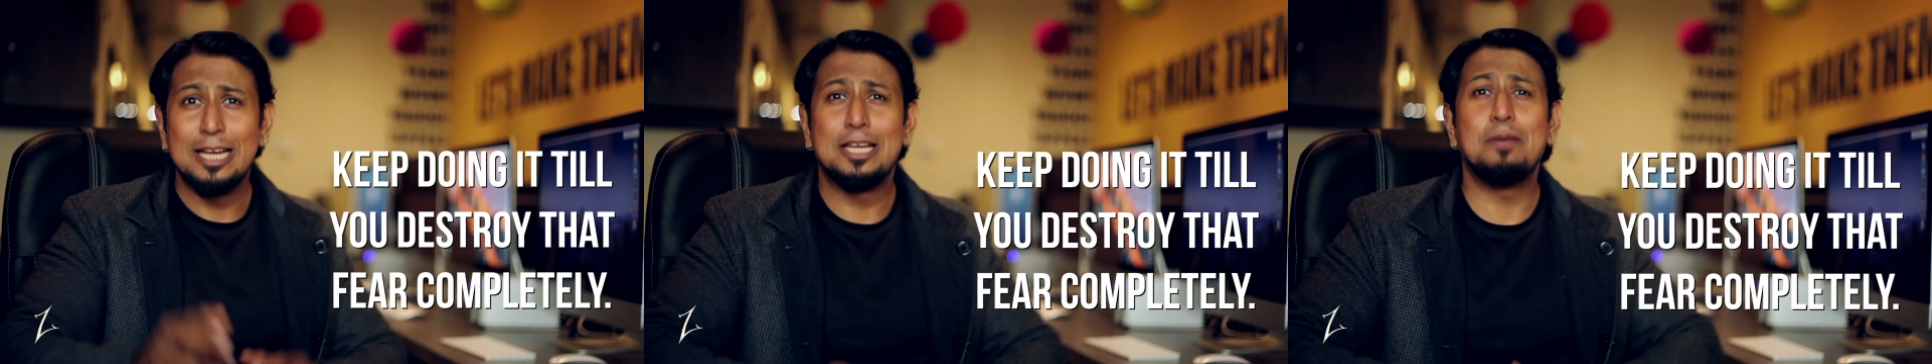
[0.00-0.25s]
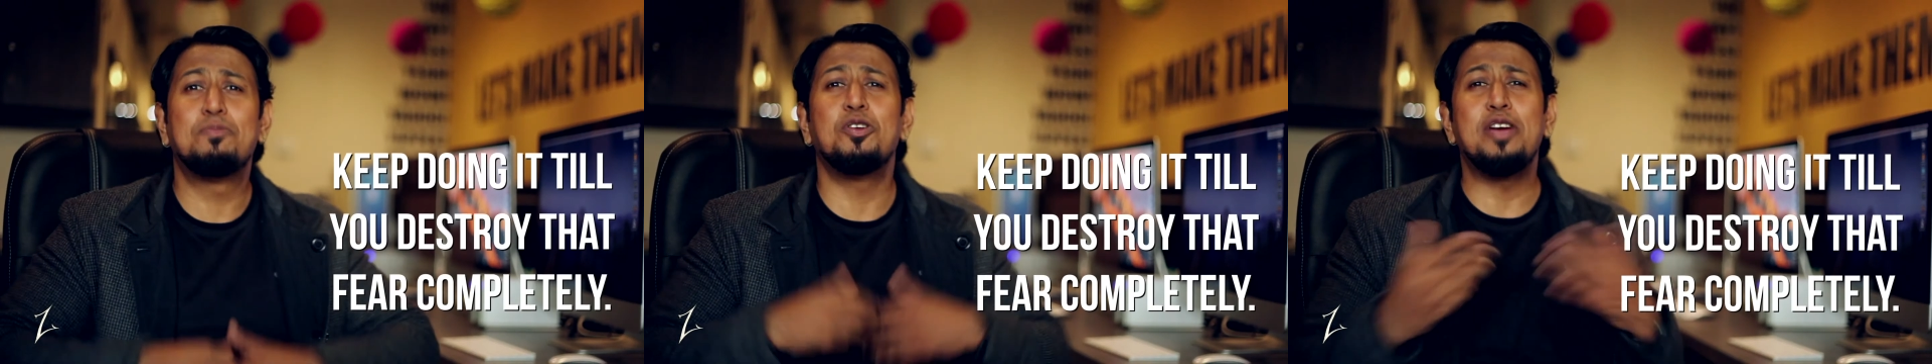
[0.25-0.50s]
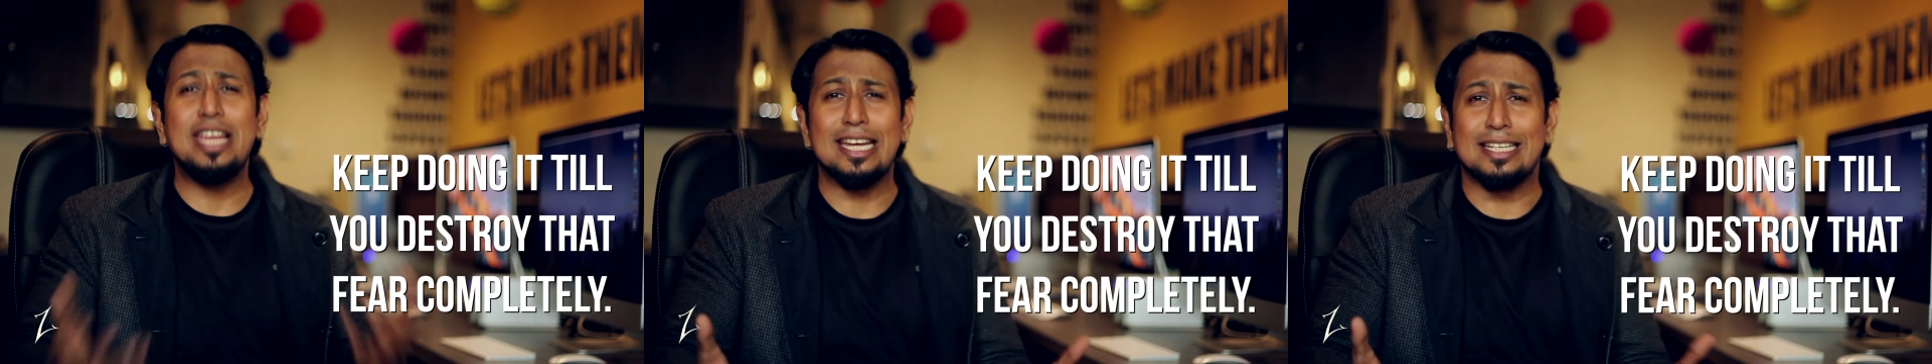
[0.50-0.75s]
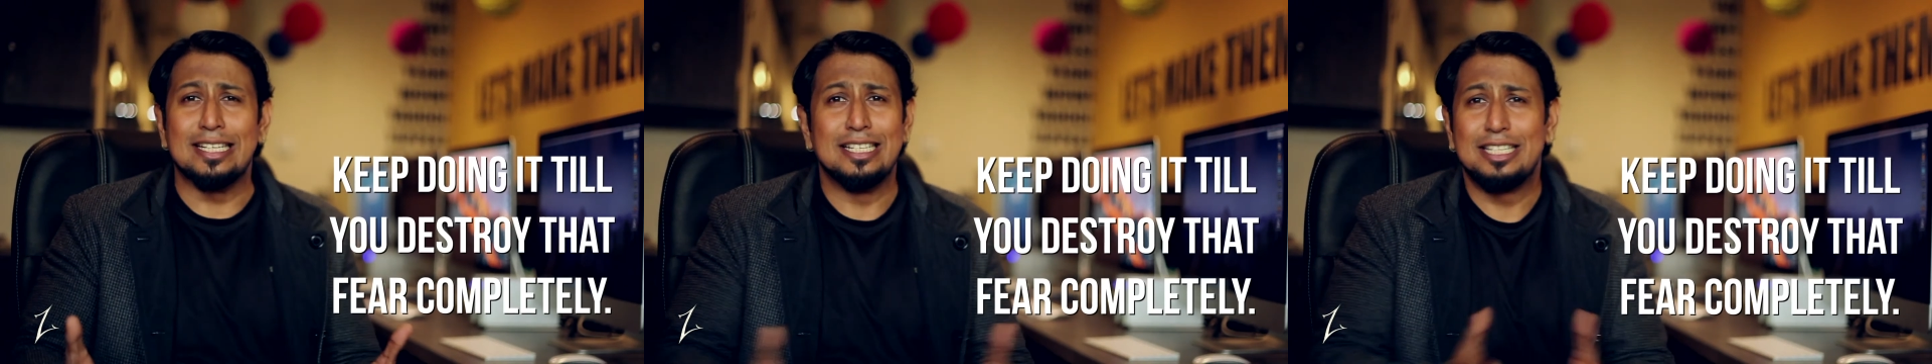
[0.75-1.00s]
keep doing
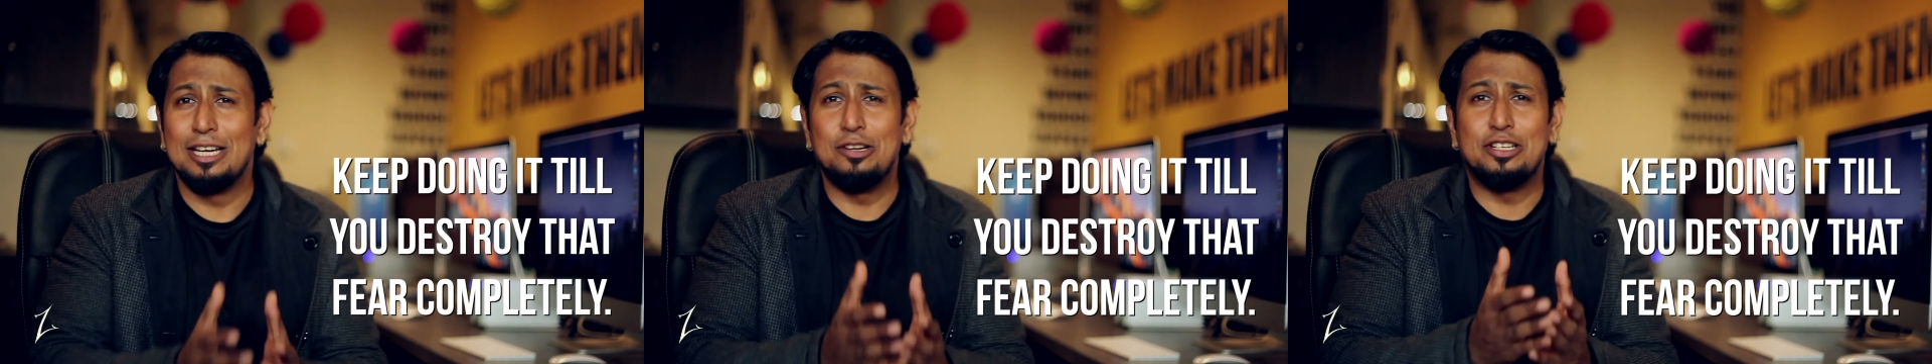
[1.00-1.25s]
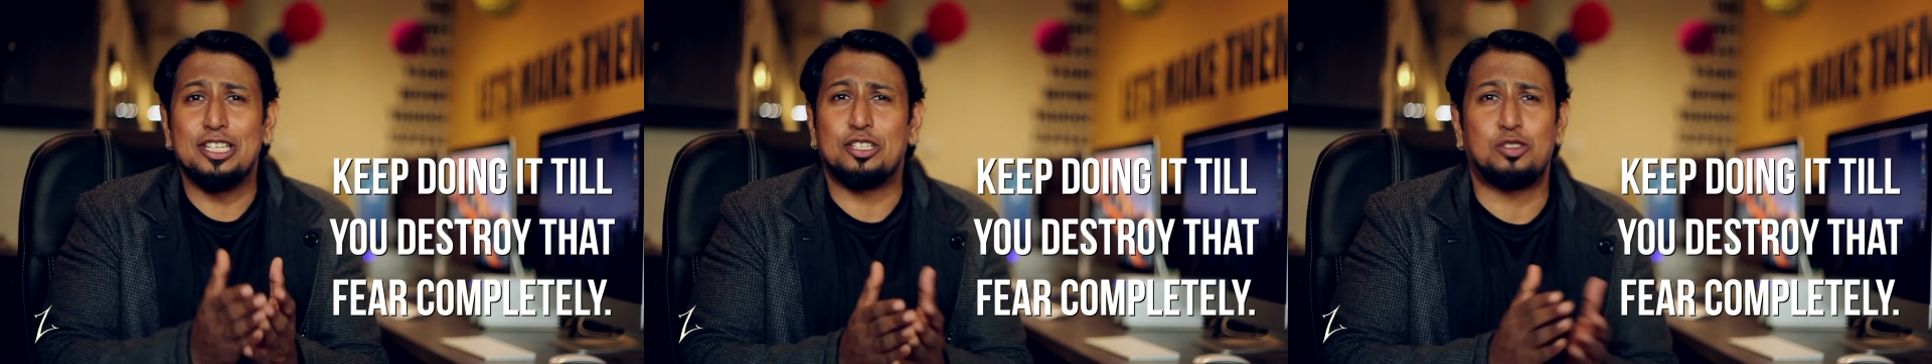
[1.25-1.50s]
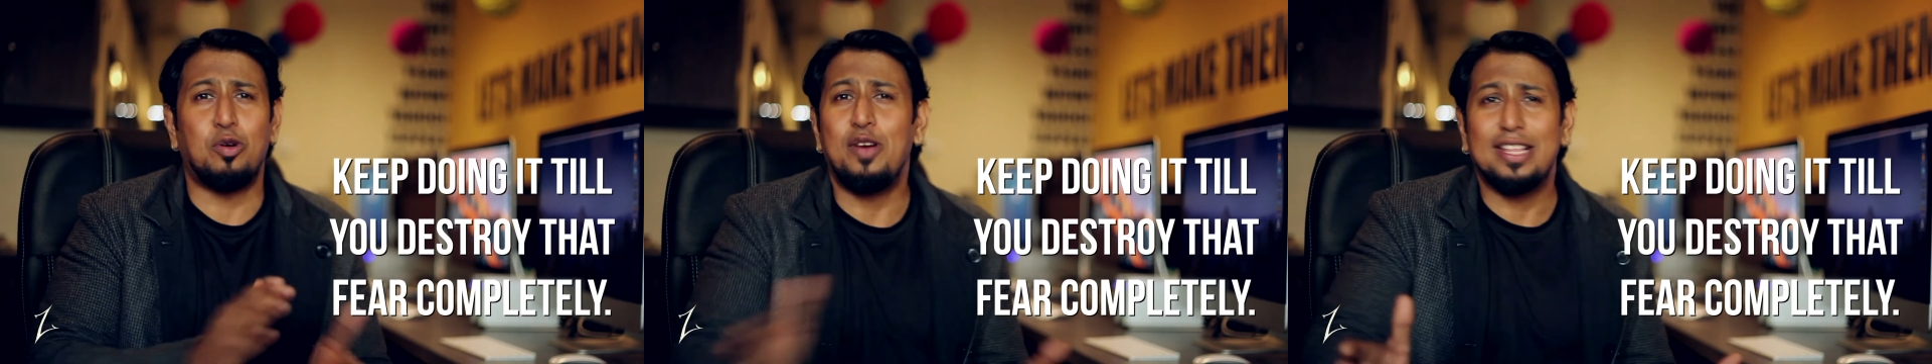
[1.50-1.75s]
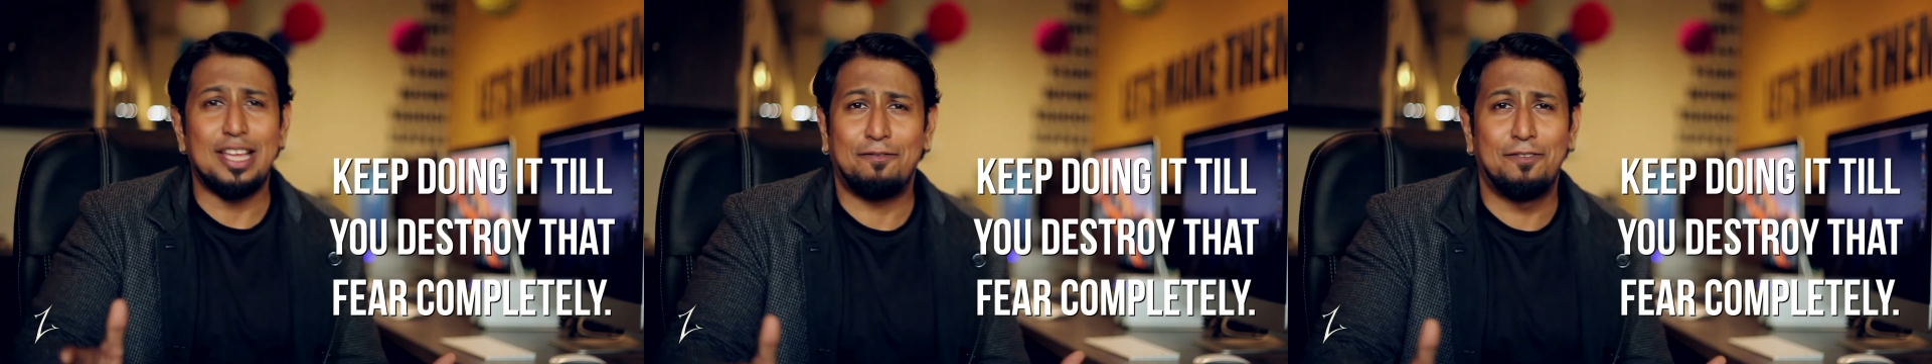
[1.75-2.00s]
it till you
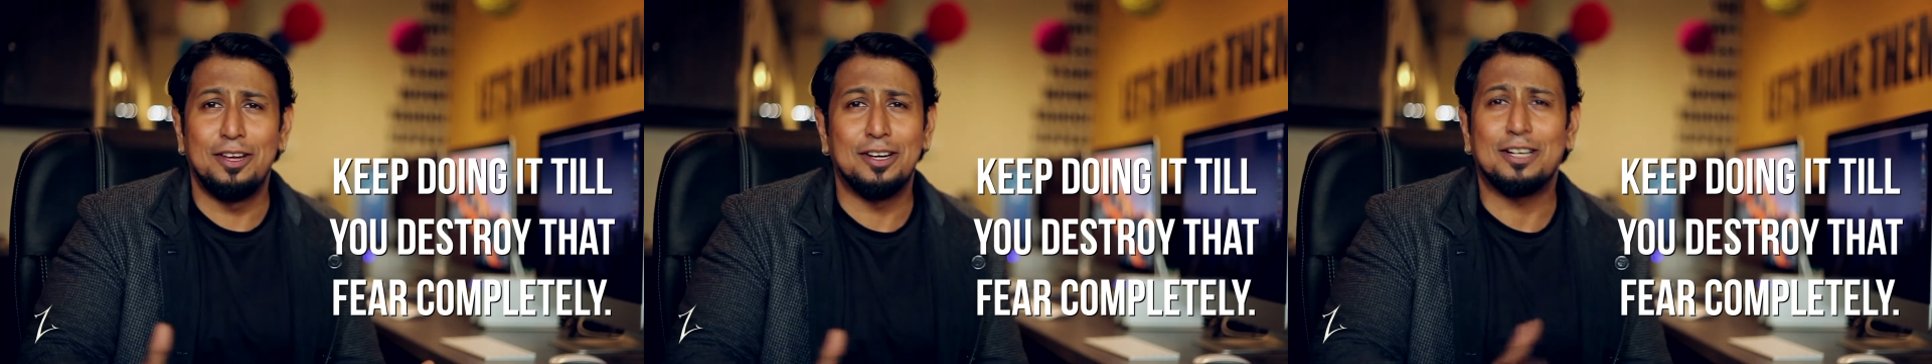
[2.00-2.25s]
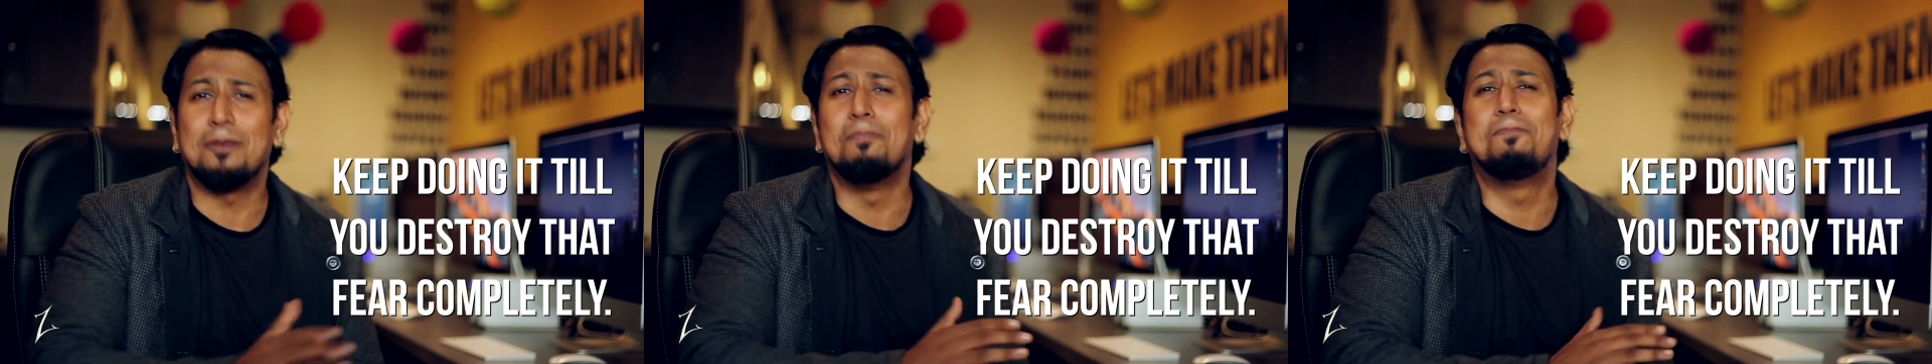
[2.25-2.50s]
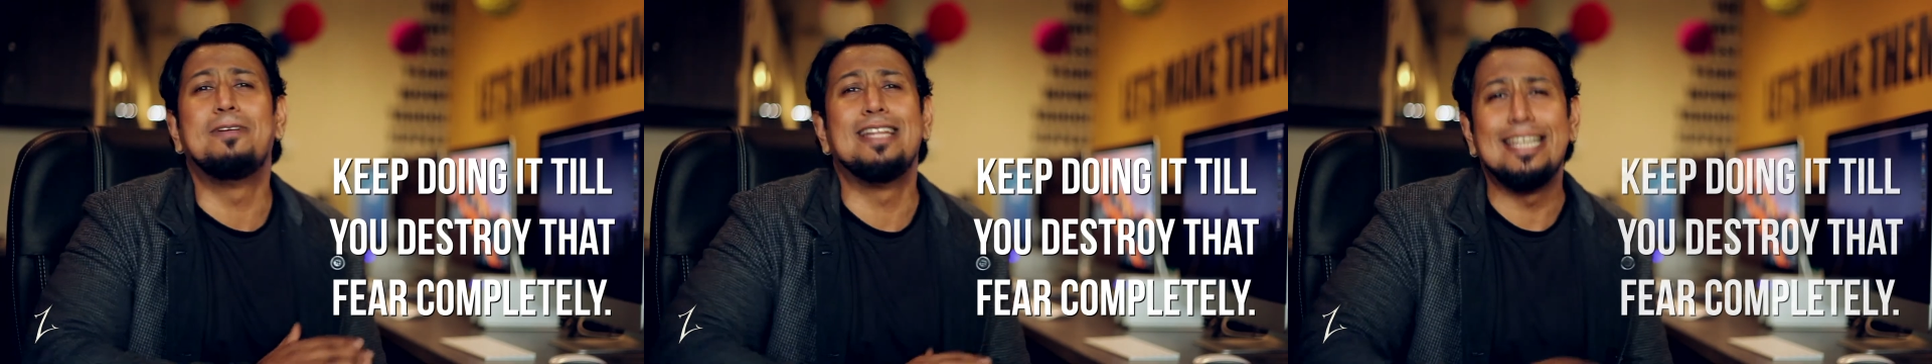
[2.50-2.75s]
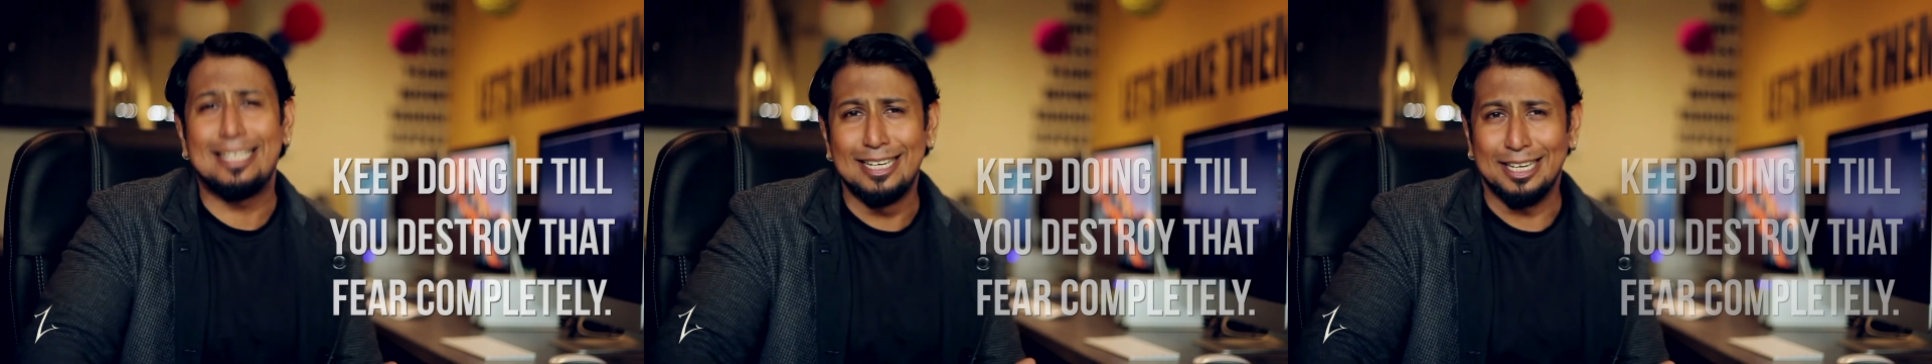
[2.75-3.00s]
destroy that fear
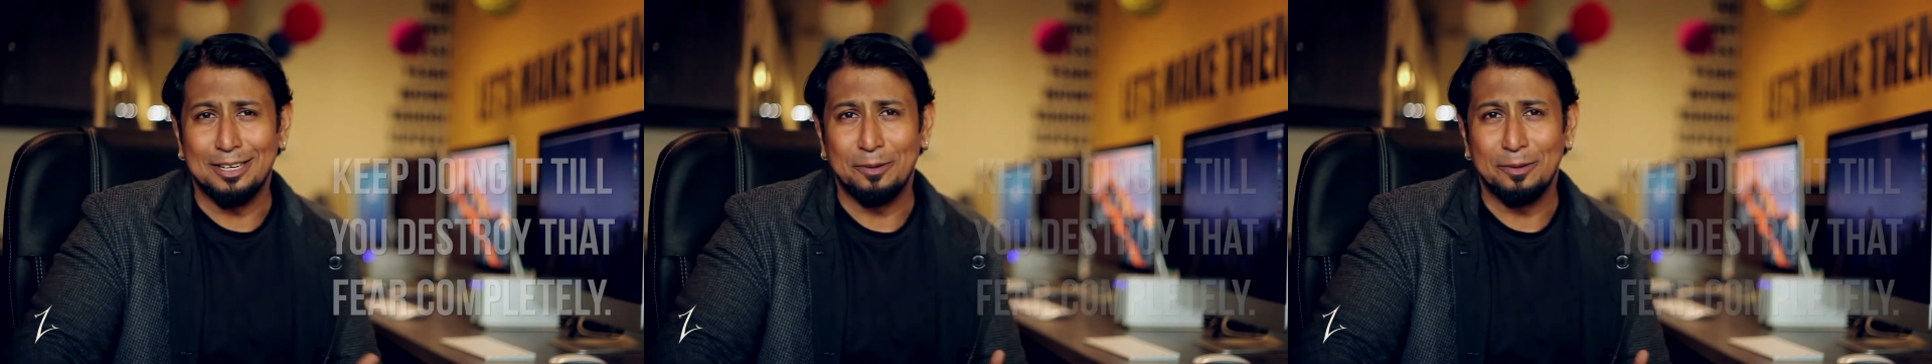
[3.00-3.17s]
completely.